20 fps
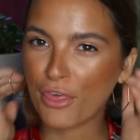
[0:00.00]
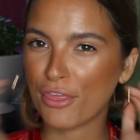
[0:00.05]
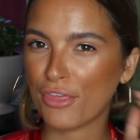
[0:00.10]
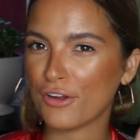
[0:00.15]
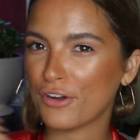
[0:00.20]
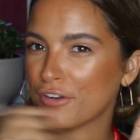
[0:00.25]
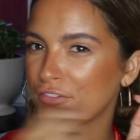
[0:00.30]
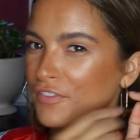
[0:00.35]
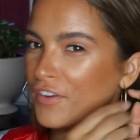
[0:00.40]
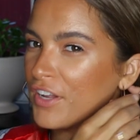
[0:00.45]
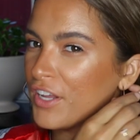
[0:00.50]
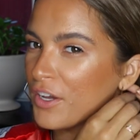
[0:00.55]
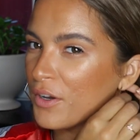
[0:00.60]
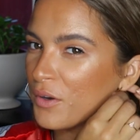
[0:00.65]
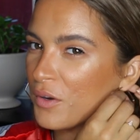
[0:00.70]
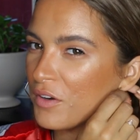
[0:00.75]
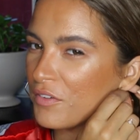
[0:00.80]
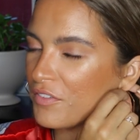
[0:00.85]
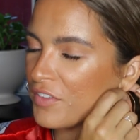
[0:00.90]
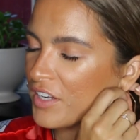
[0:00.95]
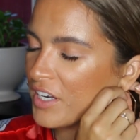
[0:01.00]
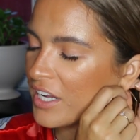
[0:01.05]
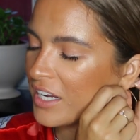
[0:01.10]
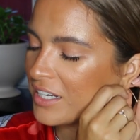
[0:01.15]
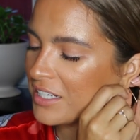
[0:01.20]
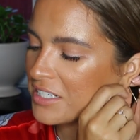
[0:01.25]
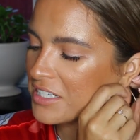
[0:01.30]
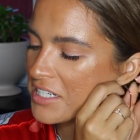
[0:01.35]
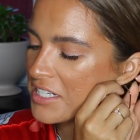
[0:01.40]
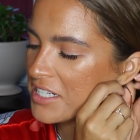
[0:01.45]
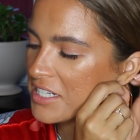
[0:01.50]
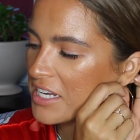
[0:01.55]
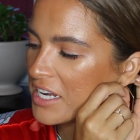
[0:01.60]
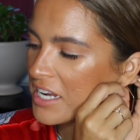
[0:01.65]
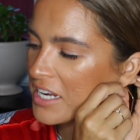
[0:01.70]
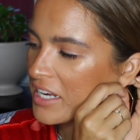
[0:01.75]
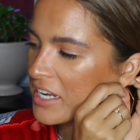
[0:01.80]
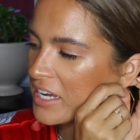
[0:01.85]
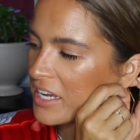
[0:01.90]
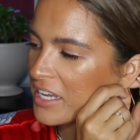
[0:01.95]
Third video of the night,
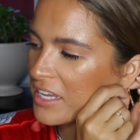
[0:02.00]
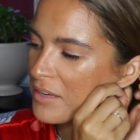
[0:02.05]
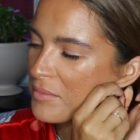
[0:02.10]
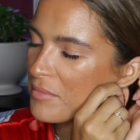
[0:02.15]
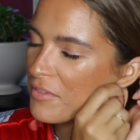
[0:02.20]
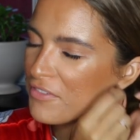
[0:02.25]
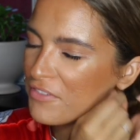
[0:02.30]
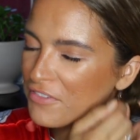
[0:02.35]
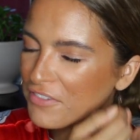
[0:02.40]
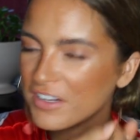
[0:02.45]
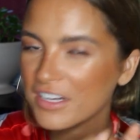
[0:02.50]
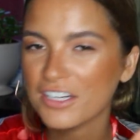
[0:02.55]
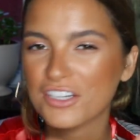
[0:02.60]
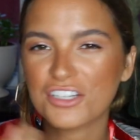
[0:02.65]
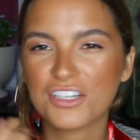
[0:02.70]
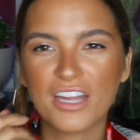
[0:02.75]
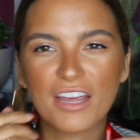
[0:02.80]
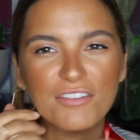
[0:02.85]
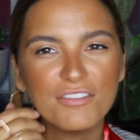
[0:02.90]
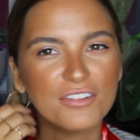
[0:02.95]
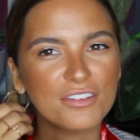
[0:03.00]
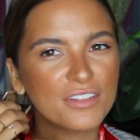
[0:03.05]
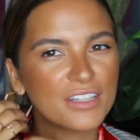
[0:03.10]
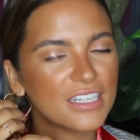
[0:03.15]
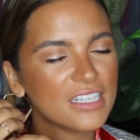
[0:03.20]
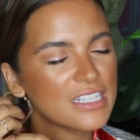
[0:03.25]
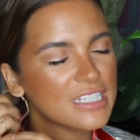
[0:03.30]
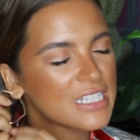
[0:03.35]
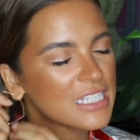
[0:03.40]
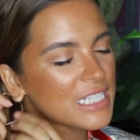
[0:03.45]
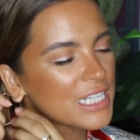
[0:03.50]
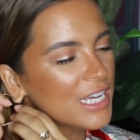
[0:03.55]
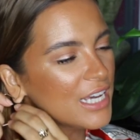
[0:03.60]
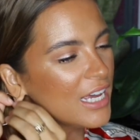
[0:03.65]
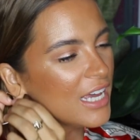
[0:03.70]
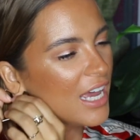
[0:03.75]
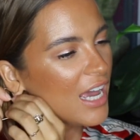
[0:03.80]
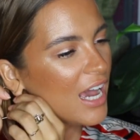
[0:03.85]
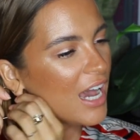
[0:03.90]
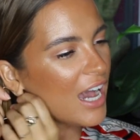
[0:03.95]
and I am finished after this.
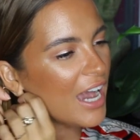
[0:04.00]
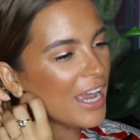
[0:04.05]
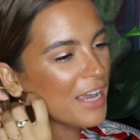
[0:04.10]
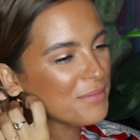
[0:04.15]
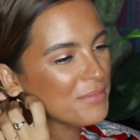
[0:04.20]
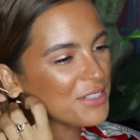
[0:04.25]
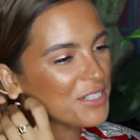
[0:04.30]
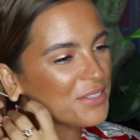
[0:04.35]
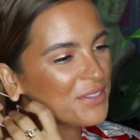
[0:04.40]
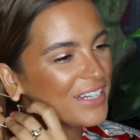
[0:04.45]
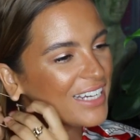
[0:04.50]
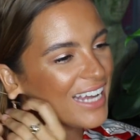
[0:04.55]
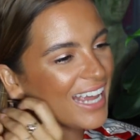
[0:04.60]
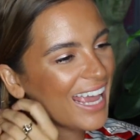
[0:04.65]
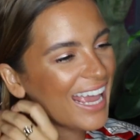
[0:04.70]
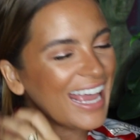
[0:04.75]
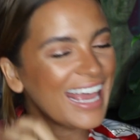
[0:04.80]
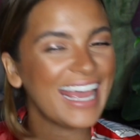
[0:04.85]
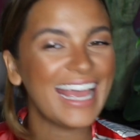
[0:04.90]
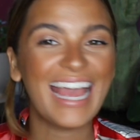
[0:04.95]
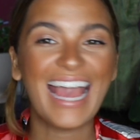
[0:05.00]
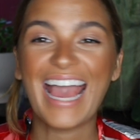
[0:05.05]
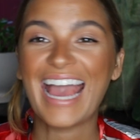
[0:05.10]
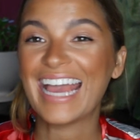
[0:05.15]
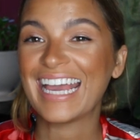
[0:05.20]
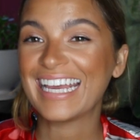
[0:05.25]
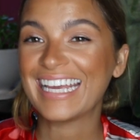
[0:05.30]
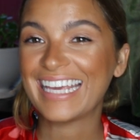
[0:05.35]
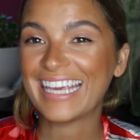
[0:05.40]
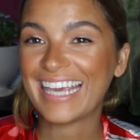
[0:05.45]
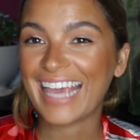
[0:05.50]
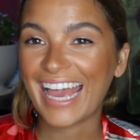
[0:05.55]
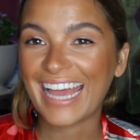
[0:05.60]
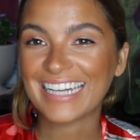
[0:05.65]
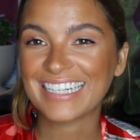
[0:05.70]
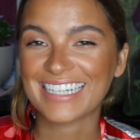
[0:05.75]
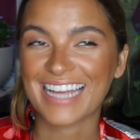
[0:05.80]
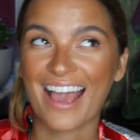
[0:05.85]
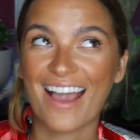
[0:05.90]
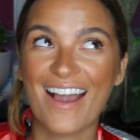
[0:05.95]
I'm doing a
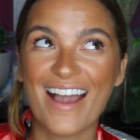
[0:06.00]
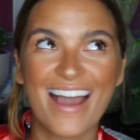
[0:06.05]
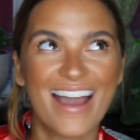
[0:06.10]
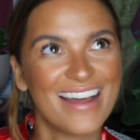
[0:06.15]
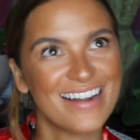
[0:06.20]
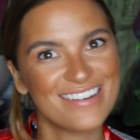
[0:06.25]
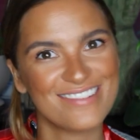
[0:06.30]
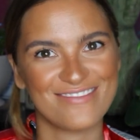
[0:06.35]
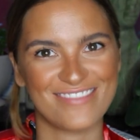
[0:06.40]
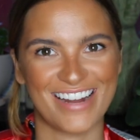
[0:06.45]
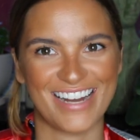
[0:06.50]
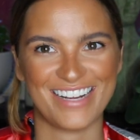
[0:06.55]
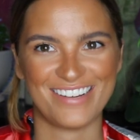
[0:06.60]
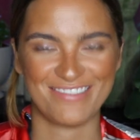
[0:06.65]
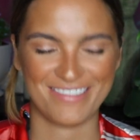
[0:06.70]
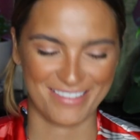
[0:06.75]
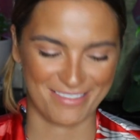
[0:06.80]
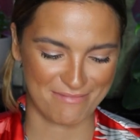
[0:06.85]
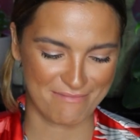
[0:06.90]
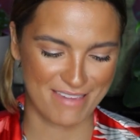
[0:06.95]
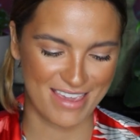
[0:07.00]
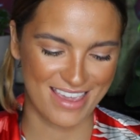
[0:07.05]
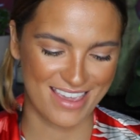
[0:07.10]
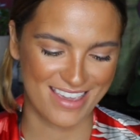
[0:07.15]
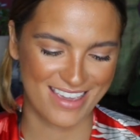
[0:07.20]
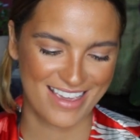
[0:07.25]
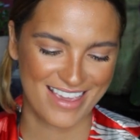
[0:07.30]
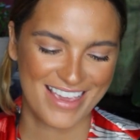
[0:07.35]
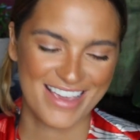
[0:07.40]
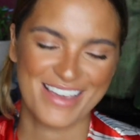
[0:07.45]
Get UNready with Me.